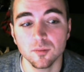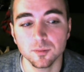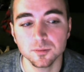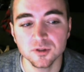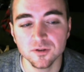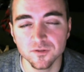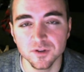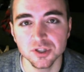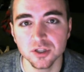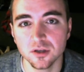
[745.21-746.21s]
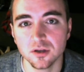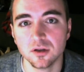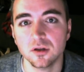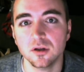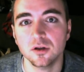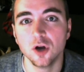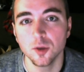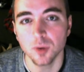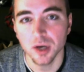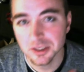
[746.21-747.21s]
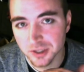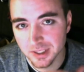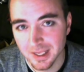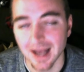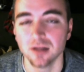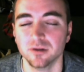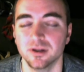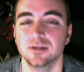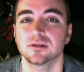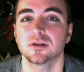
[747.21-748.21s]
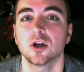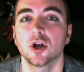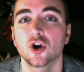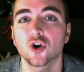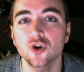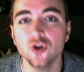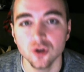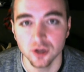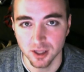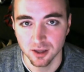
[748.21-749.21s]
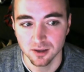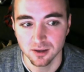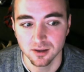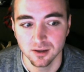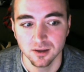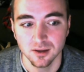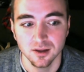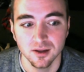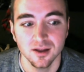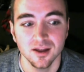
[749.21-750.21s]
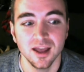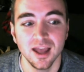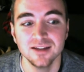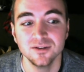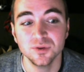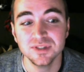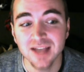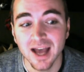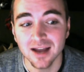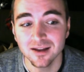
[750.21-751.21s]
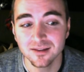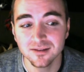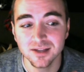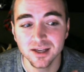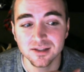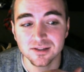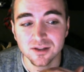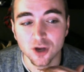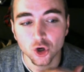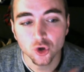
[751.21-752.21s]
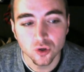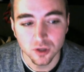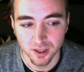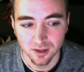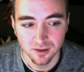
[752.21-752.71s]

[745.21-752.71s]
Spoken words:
sufficient carbohydrate calories early and to attack the day early.